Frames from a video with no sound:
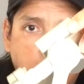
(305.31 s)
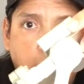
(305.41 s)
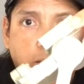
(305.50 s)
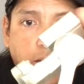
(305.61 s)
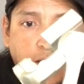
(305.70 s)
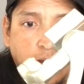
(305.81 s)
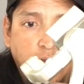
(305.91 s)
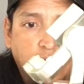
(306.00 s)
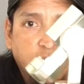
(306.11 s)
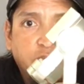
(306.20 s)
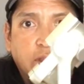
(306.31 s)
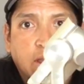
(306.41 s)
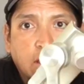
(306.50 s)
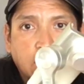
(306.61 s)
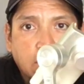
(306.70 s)
All right, let's try
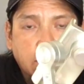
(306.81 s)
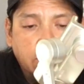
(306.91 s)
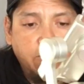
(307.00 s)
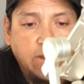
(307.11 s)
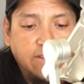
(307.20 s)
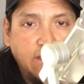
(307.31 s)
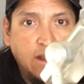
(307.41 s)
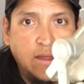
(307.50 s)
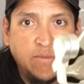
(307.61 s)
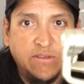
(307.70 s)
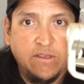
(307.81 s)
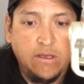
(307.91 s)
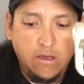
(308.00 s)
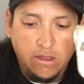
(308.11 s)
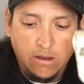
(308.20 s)
to set it up and see
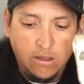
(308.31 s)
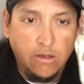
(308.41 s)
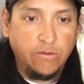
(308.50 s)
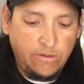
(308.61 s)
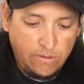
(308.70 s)
how it goes.